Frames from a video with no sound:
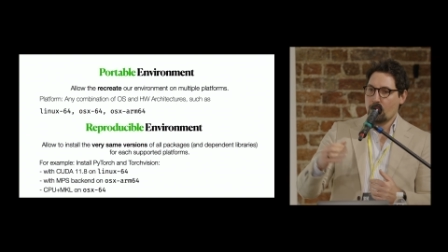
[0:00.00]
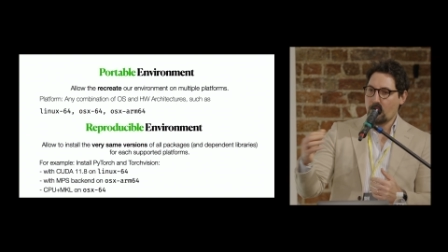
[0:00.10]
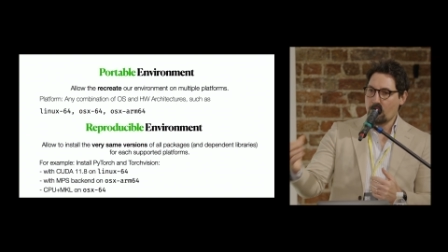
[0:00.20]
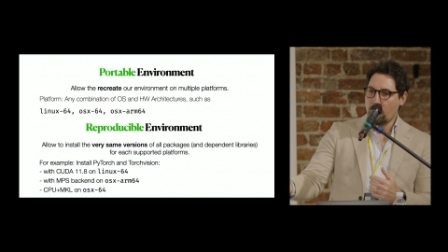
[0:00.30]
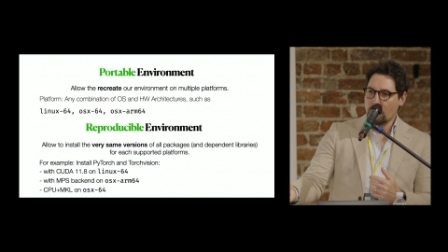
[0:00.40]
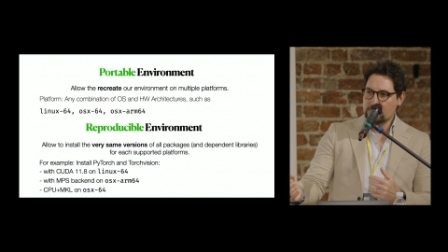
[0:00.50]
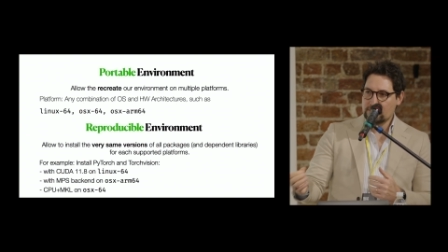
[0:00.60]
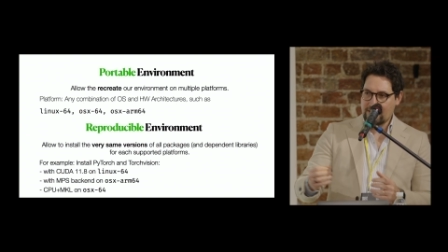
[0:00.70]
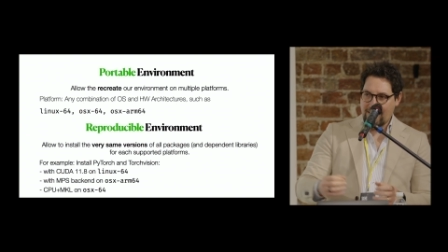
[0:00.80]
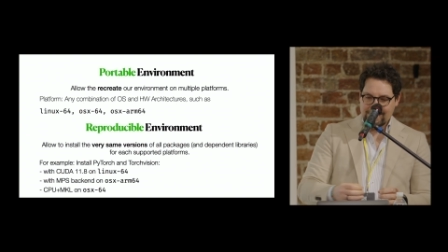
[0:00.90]
we
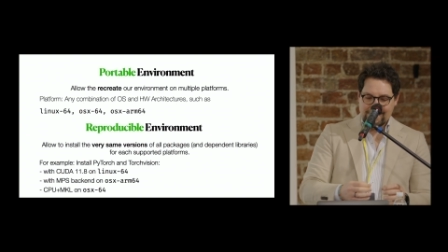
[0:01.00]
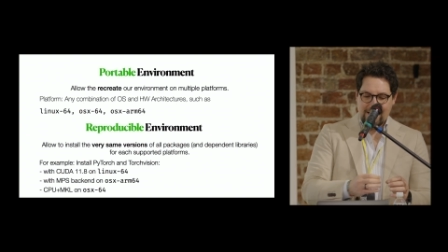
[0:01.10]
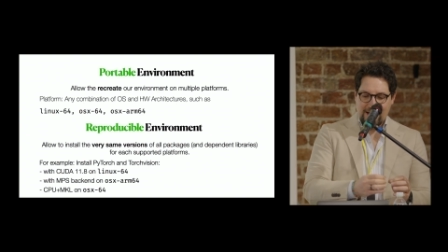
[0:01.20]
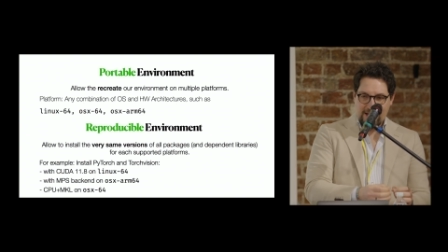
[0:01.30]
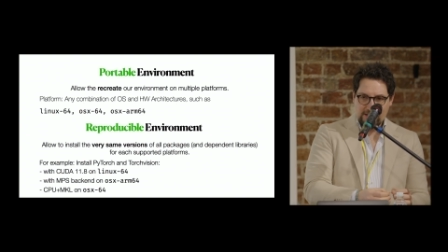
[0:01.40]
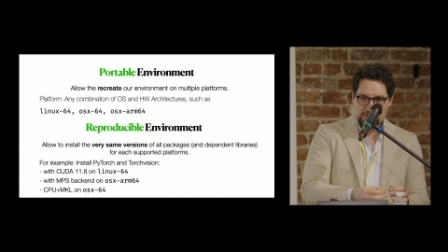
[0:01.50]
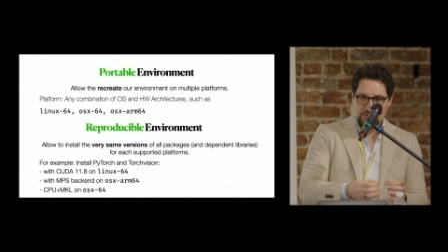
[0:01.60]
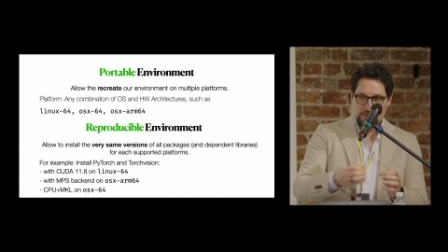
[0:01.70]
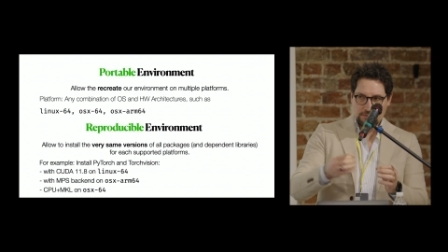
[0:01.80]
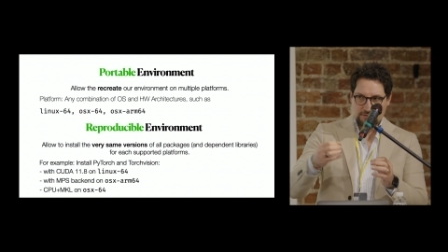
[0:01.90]
want that each